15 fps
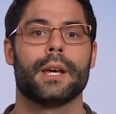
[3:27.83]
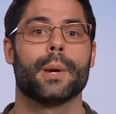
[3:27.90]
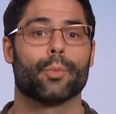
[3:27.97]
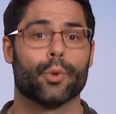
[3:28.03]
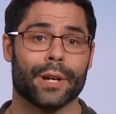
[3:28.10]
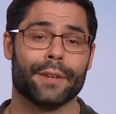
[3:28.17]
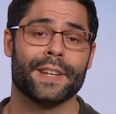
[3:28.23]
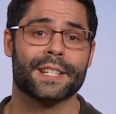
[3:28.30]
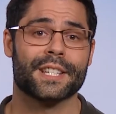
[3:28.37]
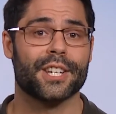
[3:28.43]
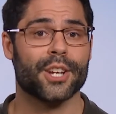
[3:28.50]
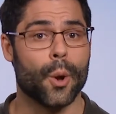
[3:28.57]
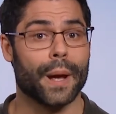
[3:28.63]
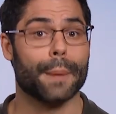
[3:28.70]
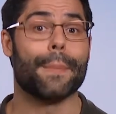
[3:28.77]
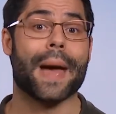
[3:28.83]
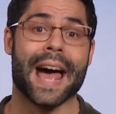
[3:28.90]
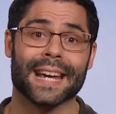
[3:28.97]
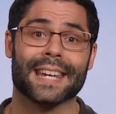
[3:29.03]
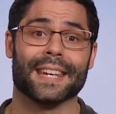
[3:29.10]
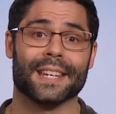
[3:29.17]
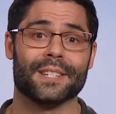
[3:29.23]
Previous to going
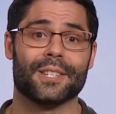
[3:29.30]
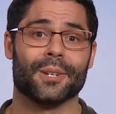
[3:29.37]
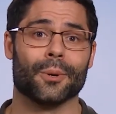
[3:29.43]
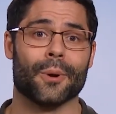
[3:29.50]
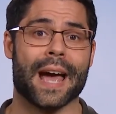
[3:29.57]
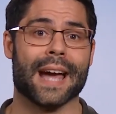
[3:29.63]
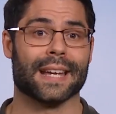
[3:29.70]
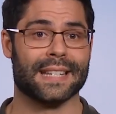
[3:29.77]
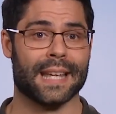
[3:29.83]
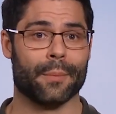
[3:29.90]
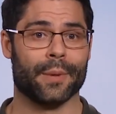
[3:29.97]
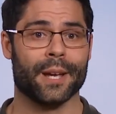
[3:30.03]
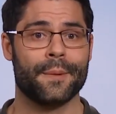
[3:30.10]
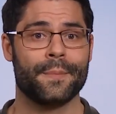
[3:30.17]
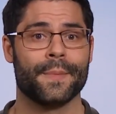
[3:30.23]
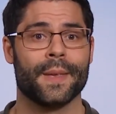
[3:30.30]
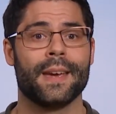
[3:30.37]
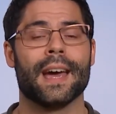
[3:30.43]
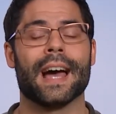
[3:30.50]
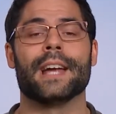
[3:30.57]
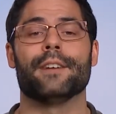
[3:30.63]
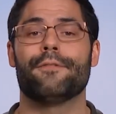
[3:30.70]
back into academia,
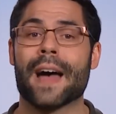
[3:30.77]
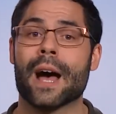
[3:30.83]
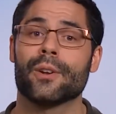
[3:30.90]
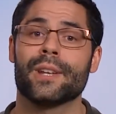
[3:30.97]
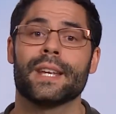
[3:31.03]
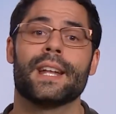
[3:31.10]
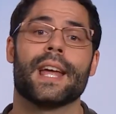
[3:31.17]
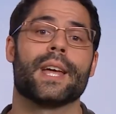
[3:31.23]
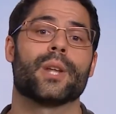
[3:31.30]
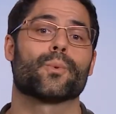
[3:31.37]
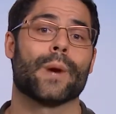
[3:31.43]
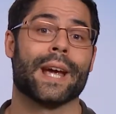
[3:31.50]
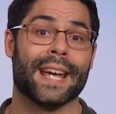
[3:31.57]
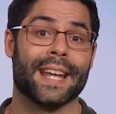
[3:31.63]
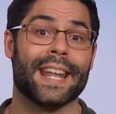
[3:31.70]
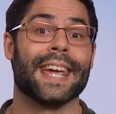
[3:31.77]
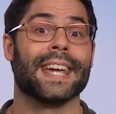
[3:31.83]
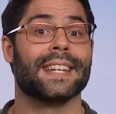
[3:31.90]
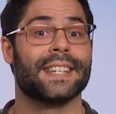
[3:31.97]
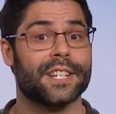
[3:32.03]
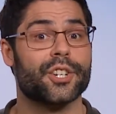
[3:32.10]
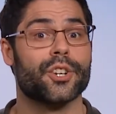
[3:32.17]
I had founded and ran a
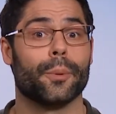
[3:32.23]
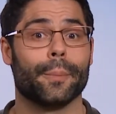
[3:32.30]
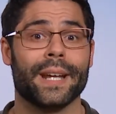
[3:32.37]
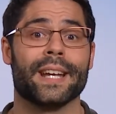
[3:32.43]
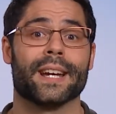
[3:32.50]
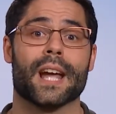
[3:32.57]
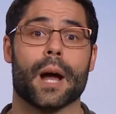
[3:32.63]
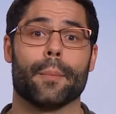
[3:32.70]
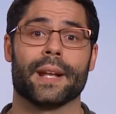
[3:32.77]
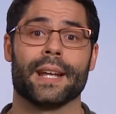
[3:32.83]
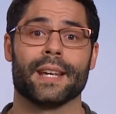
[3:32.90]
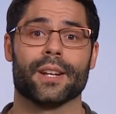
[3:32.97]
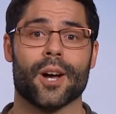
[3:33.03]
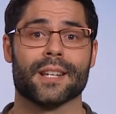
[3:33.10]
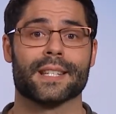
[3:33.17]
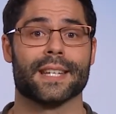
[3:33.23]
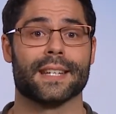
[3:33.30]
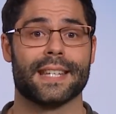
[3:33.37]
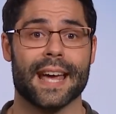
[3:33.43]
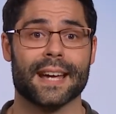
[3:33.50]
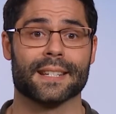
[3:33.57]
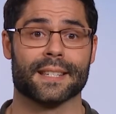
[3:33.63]
digital media company in Austin,
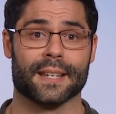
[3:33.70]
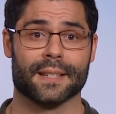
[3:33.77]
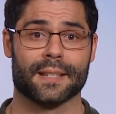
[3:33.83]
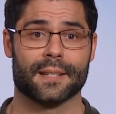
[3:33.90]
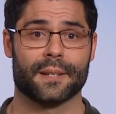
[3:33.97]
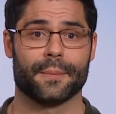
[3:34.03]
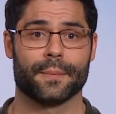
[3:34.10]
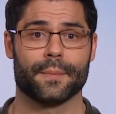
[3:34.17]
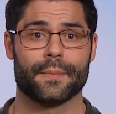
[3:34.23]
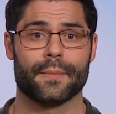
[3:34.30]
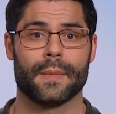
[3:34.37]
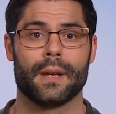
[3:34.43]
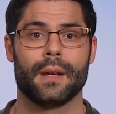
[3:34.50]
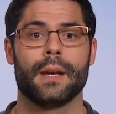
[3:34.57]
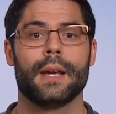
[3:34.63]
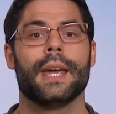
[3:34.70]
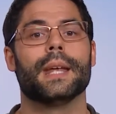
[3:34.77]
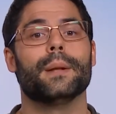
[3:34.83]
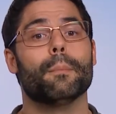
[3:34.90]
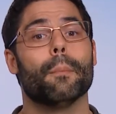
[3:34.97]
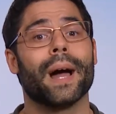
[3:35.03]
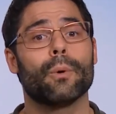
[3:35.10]
Texas.
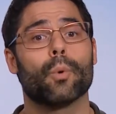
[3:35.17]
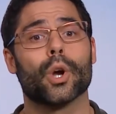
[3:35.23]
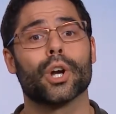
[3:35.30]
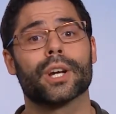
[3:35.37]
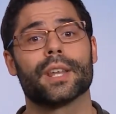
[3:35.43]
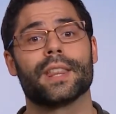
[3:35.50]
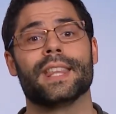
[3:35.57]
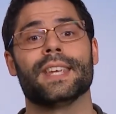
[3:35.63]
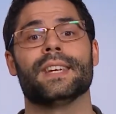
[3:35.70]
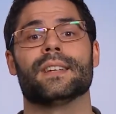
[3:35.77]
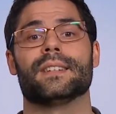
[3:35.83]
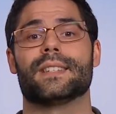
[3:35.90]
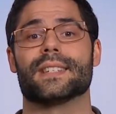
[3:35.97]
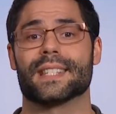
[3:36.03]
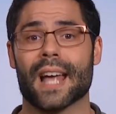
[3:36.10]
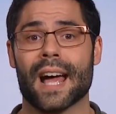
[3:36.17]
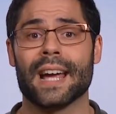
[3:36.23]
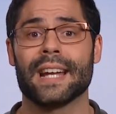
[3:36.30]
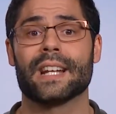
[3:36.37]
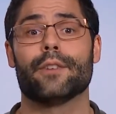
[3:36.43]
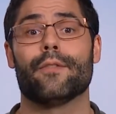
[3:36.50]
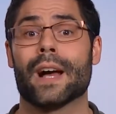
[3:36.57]
In my work, the
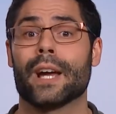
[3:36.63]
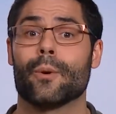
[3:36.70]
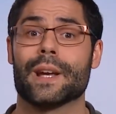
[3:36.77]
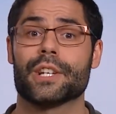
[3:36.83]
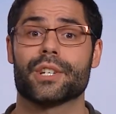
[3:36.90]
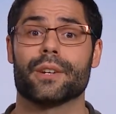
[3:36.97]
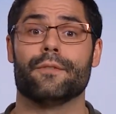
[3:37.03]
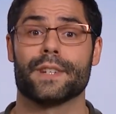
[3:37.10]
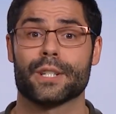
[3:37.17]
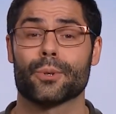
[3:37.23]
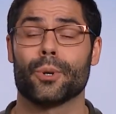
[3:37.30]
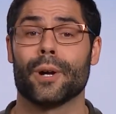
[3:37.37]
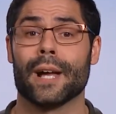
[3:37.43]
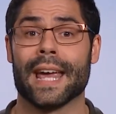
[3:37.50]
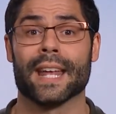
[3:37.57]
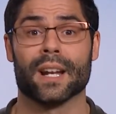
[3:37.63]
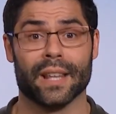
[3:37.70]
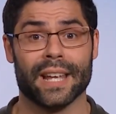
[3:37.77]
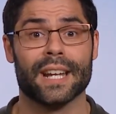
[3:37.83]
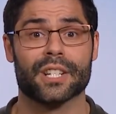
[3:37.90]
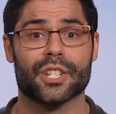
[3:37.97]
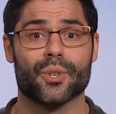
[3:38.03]
design and evaluation of visual
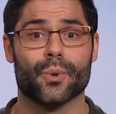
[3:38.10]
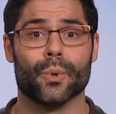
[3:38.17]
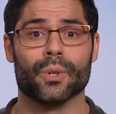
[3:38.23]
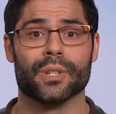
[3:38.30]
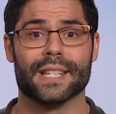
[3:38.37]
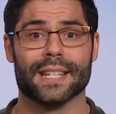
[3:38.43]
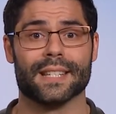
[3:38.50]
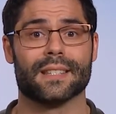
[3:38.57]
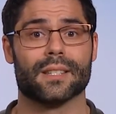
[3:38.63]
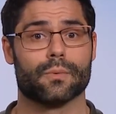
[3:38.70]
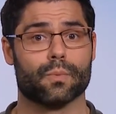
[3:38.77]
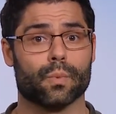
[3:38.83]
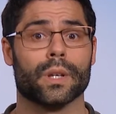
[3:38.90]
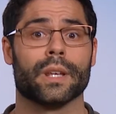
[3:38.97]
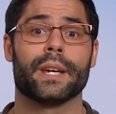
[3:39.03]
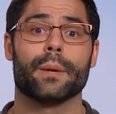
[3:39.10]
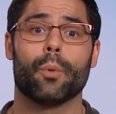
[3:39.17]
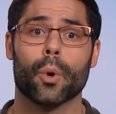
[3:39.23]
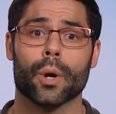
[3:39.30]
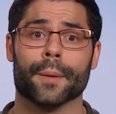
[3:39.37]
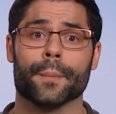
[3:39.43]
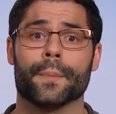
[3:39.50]
analytics tools is really
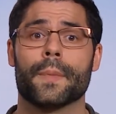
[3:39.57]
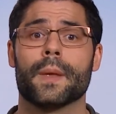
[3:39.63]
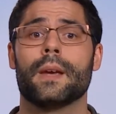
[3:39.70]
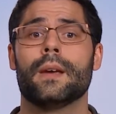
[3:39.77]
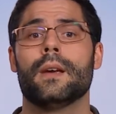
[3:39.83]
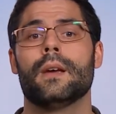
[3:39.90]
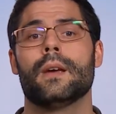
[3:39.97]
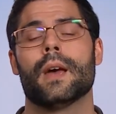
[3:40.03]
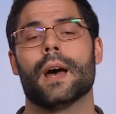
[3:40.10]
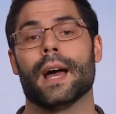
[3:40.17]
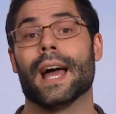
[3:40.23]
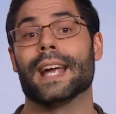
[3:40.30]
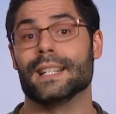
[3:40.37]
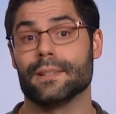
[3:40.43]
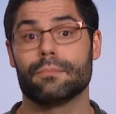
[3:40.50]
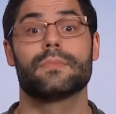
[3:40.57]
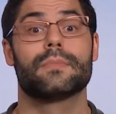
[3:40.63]
important. I